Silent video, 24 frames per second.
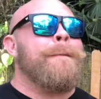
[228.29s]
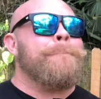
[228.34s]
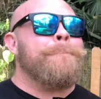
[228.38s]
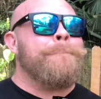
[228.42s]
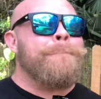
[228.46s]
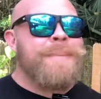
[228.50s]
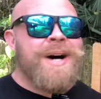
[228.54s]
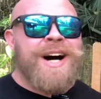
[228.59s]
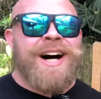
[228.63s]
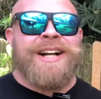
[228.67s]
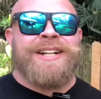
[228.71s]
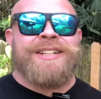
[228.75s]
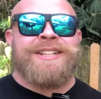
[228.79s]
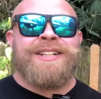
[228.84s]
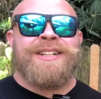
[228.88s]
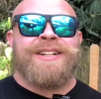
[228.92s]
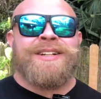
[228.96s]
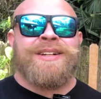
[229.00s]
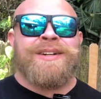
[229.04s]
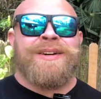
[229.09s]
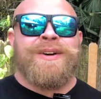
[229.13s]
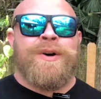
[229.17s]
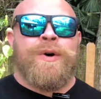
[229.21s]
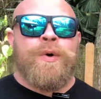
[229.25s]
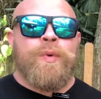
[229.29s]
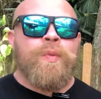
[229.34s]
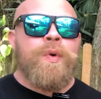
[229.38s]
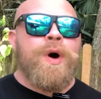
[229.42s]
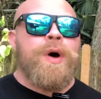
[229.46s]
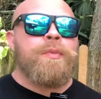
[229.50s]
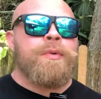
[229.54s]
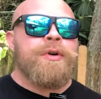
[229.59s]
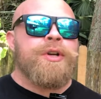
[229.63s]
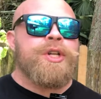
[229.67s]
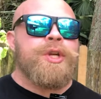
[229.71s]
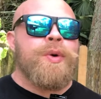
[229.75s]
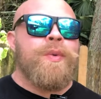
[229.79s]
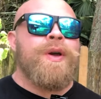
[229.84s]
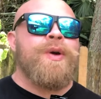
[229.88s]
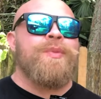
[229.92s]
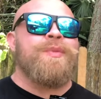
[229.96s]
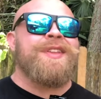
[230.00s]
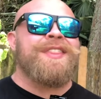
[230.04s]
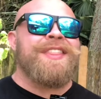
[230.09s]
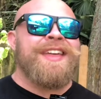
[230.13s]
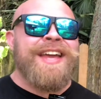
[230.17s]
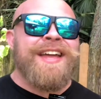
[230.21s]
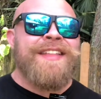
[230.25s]
But what we're doing
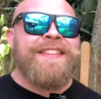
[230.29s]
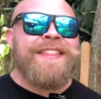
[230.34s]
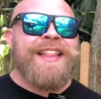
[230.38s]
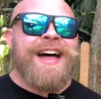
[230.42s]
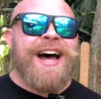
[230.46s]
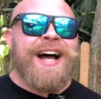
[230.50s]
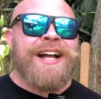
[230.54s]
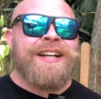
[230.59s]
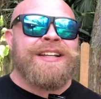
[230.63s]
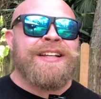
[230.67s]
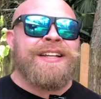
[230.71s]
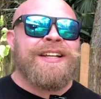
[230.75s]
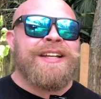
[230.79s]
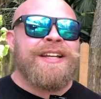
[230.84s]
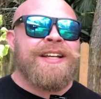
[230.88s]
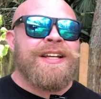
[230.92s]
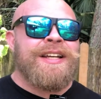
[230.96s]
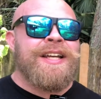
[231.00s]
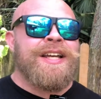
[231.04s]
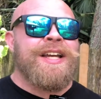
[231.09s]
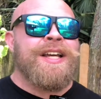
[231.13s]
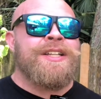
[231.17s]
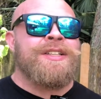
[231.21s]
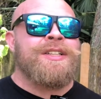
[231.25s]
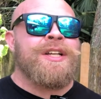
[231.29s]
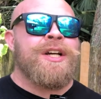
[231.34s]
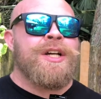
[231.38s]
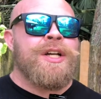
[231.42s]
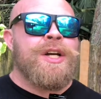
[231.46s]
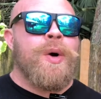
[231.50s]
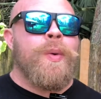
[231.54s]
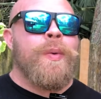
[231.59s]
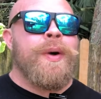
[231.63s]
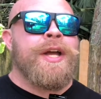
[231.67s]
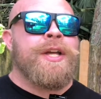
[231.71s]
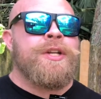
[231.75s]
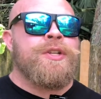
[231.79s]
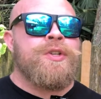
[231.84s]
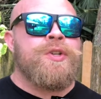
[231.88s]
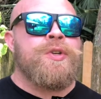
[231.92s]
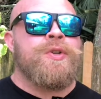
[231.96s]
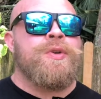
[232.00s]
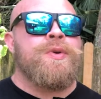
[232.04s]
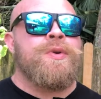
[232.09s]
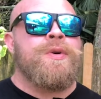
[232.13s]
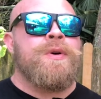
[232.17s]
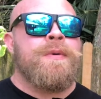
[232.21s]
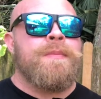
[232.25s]
within that is going
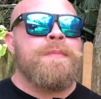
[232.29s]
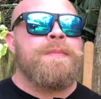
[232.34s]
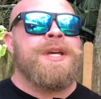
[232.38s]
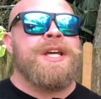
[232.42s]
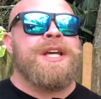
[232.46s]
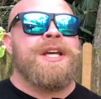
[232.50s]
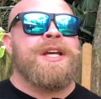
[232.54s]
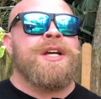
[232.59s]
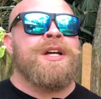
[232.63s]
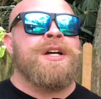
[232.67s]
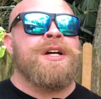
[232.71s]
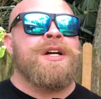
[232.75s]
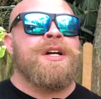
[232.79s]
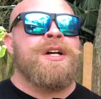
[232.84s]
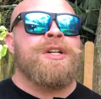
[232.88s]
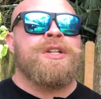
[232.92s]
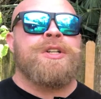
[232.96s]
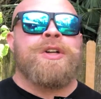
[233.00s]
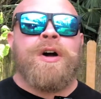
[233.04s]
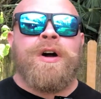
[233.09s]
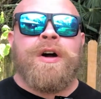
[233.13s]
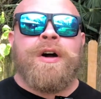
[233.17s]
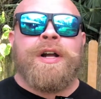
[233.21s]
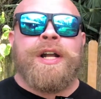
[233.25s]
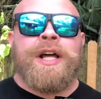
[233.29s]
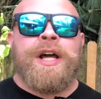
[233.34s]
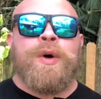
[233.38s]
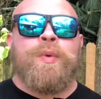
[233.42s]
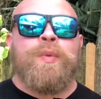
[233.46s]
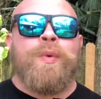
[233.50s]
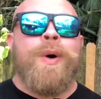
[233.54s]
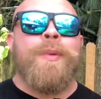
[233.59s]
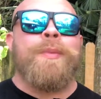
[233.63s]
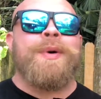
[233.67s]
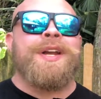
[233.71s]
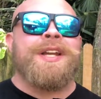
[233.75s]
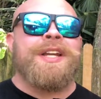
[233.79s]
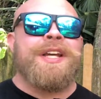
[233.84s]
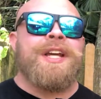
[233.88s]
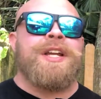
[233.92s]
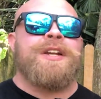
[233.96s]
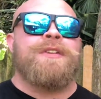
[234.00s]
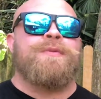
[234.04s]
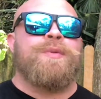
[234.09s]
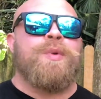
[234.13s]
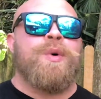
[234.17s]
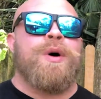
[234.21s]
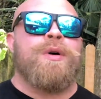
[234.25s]
to be targeting what we need
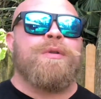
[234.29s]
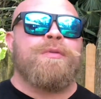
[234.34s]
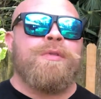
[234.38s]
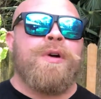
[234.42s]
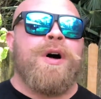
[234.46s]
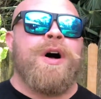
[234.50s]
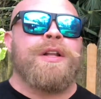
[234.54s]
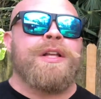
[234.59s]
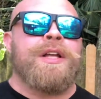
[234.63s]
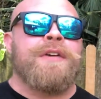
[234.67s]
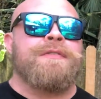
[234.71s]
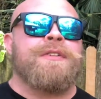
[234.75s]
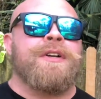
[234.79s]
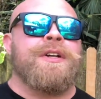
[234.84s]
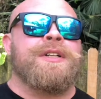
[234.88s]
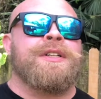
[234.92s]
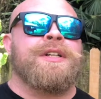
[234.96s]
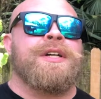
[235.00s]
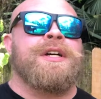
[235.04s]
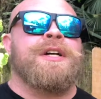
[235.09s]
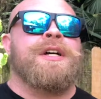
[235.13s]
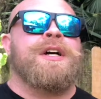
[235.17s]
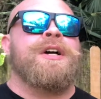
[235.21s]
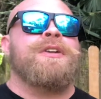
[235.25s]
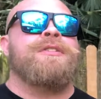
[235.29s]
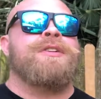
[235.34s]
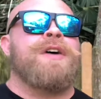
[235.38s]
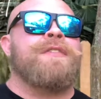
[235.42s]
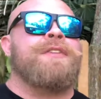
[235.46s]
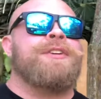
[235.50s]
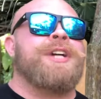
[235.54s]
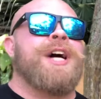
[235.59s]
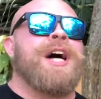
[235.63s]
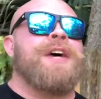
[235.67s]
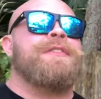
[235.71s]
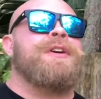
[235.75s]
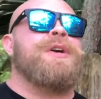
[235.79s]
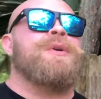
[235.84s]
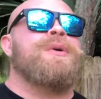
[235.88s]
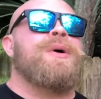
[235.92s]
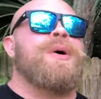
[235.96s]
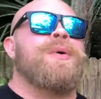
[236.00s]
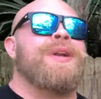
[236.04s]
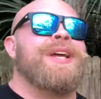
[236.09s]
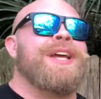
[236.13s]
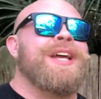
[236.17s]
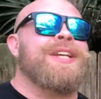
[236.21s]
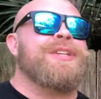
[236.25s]
for raw lifters. Trevor Jaffe
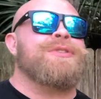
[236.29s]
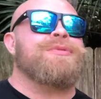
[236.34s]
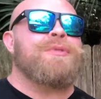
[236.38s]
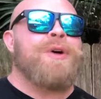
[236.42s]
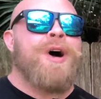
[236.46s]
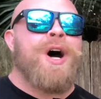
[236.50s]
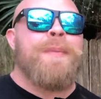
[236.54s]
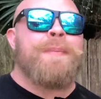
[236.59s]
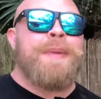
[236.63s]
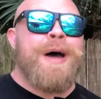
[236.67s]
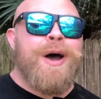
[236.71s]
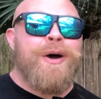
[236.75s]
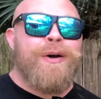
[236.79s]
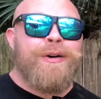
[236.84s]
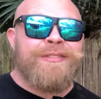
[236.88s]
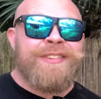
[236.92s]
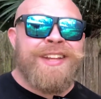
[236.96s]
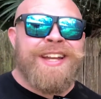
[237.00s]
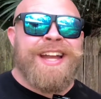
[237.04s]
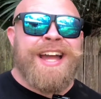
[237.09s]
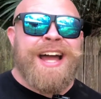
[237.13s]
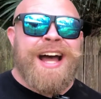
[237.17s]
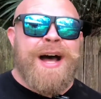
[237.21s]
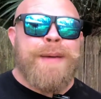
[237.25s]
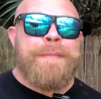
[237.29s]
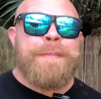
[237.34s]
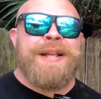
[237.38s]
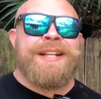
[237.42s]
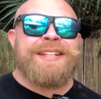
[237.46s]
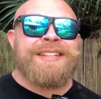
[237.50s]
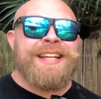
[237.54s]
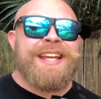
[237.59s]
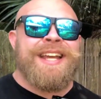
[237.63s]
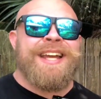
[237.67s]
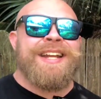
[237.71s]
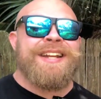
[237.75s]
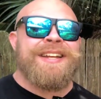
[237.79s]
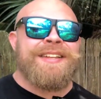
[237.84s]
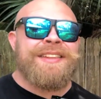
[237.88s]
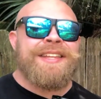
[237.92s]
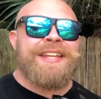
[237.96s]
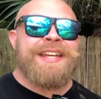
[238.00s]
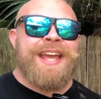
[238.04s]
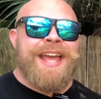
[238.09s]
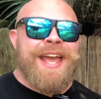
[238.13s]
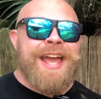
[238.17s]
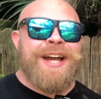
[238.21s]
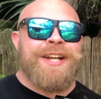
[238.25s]
quote is raw powerlifting happens in
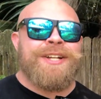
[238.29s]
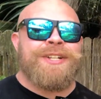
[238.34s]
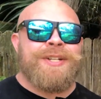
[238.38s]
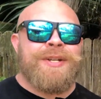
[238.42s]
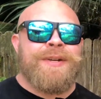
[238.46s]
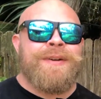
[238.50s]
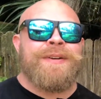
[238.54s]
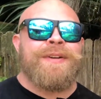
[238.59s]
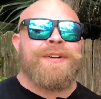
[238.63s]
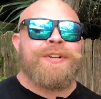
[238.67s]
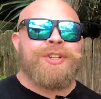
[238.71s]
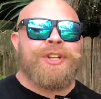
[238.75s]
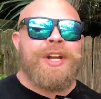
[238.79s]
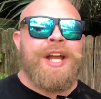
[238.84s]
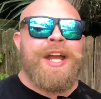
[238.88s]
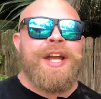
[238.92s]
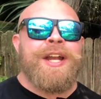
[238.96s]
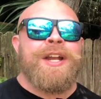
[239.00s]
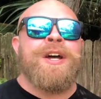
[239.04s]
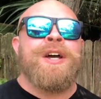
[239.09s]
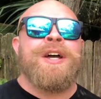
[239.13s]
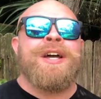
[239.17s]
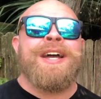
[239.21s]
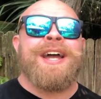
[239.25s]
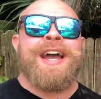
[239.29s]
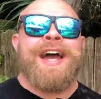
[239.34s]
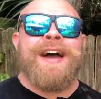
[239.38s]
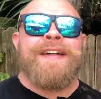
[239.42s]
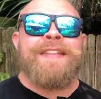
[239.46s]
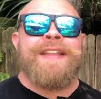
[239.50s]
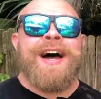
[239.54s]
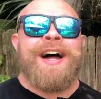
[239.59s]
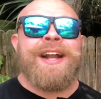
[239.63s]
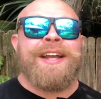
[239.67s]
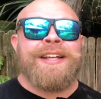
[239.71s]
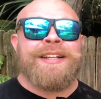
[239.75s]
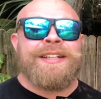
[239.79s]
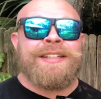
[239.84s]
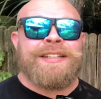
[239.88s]
the anterior chain, and that is